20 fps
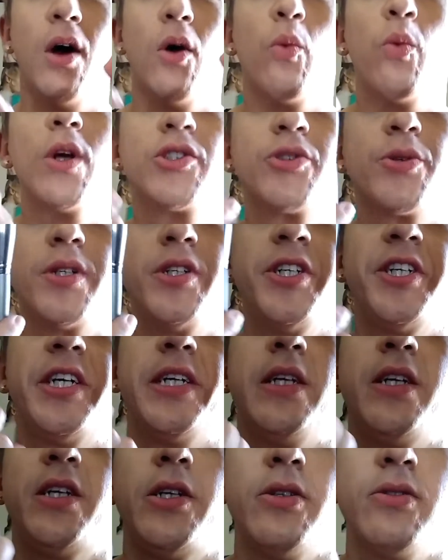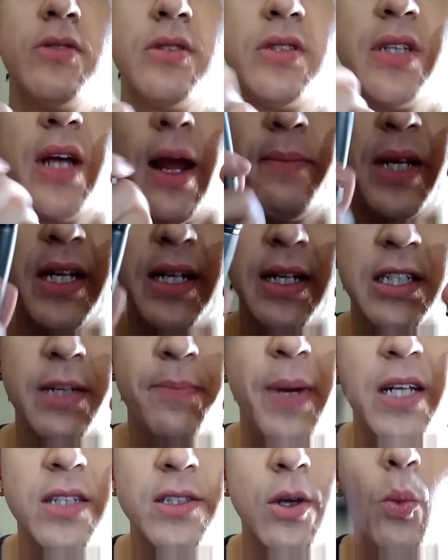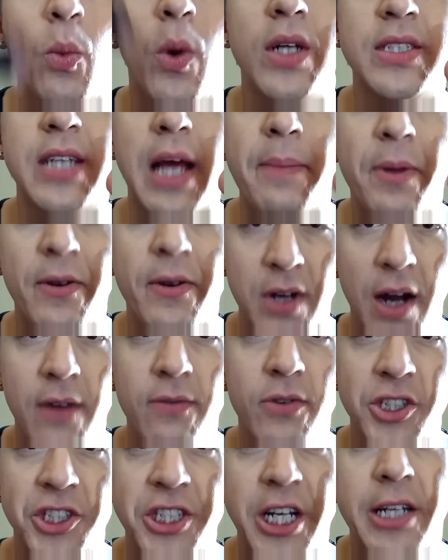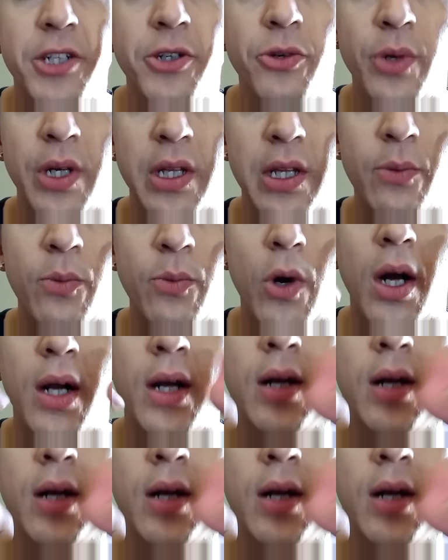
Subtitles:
Which one are you going to use? I mean, it depends on what type of coverage that you really want.